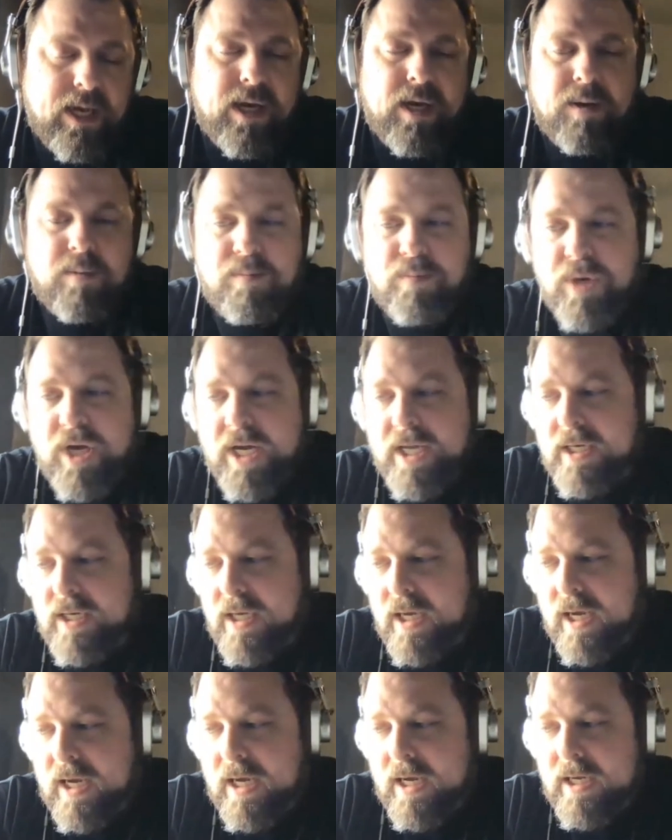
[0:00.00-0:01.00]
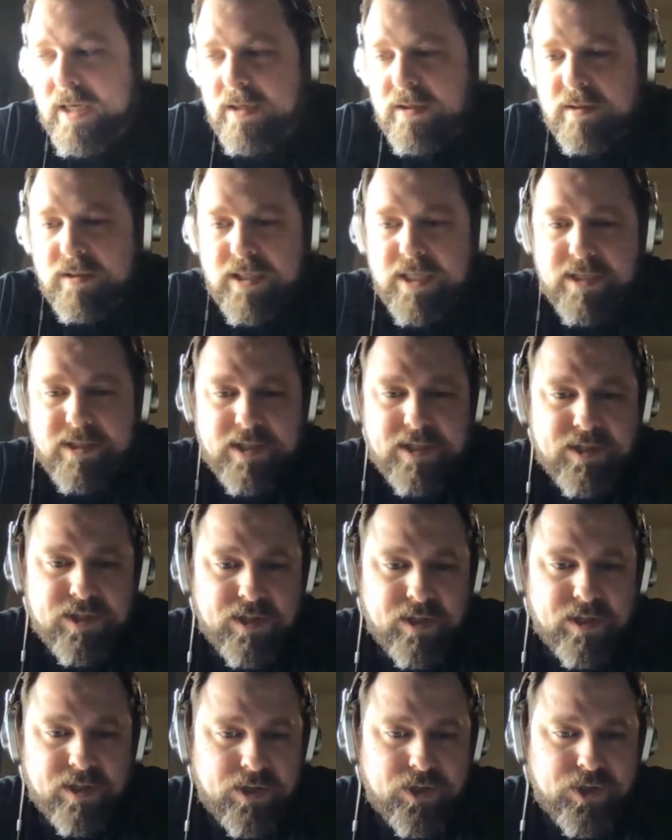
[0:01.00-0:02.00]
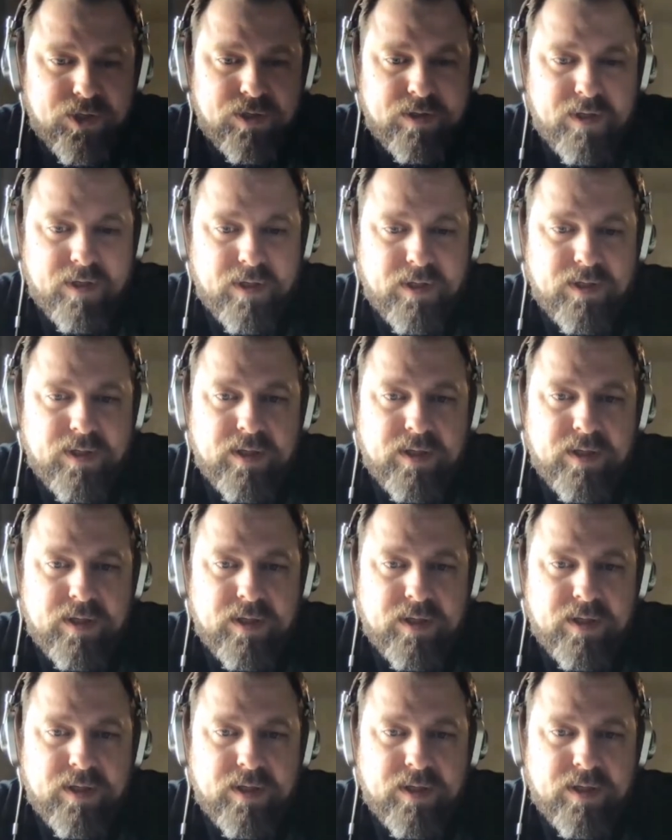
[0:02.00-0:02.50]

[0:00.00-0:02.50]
But uh, D S E search,